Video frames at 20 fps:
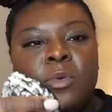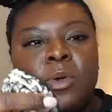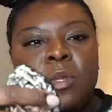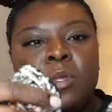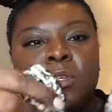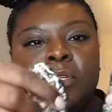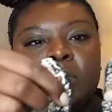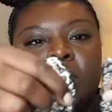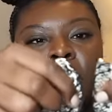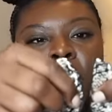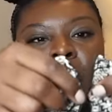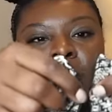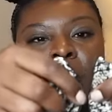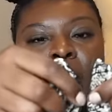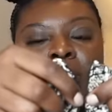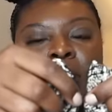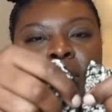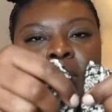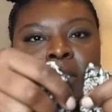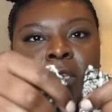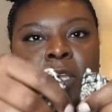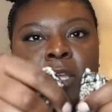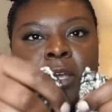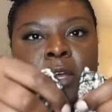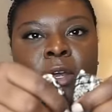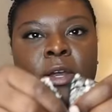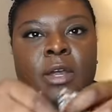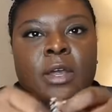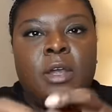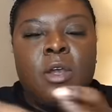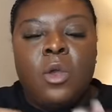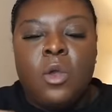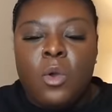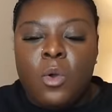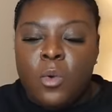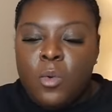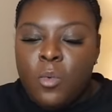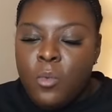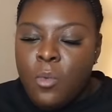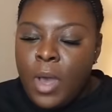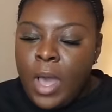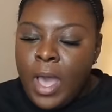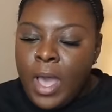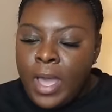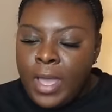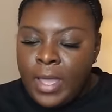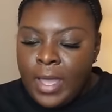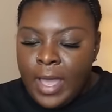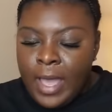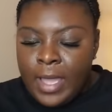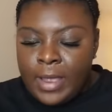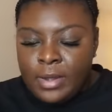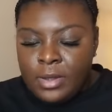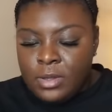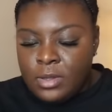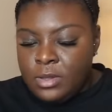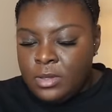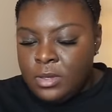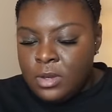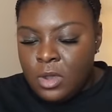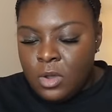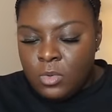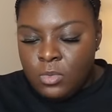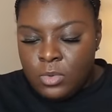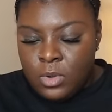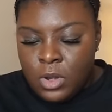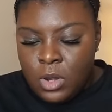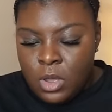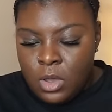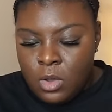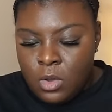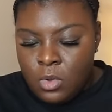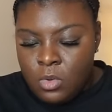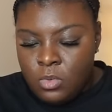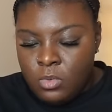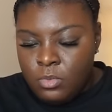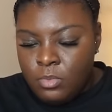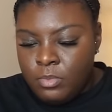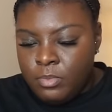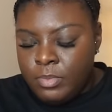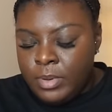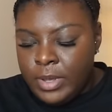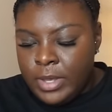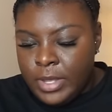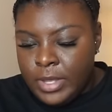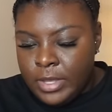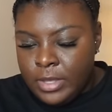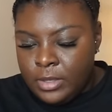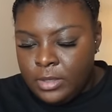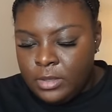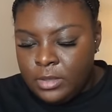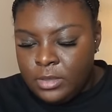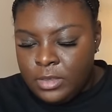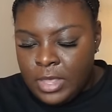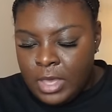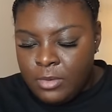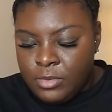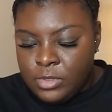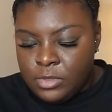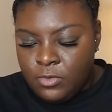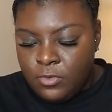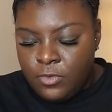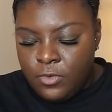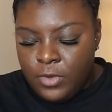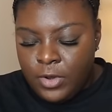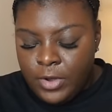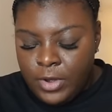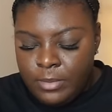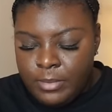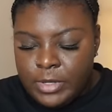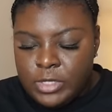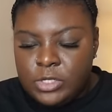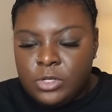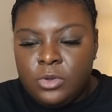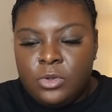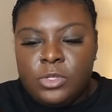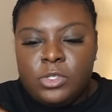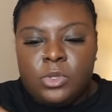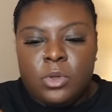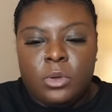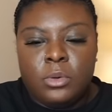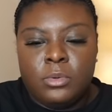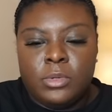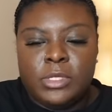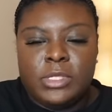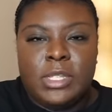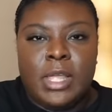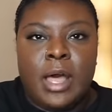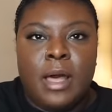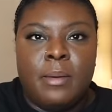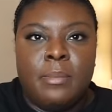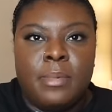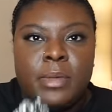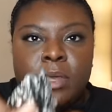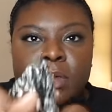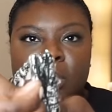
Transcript: wouldn't zip past here. Why, I don't know, but that was very much no. So it would stop